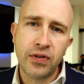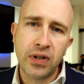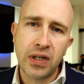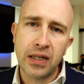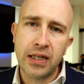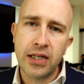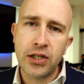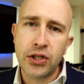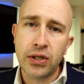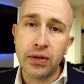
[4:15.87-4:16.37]

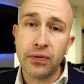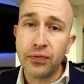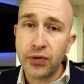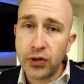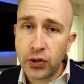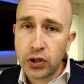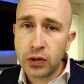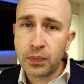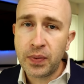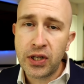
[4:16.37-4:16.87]
collision for
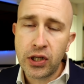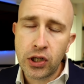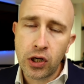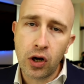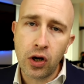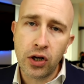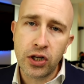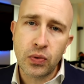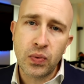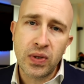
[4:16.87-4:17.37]
you to be
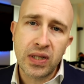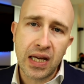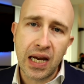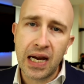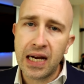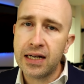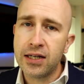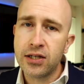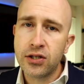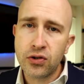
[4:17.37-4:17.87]
charged with
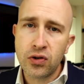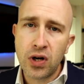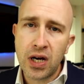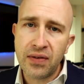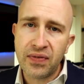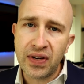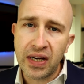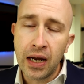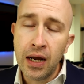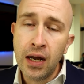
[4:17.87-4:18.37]
careless
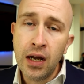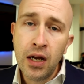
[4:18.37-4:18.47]
driving.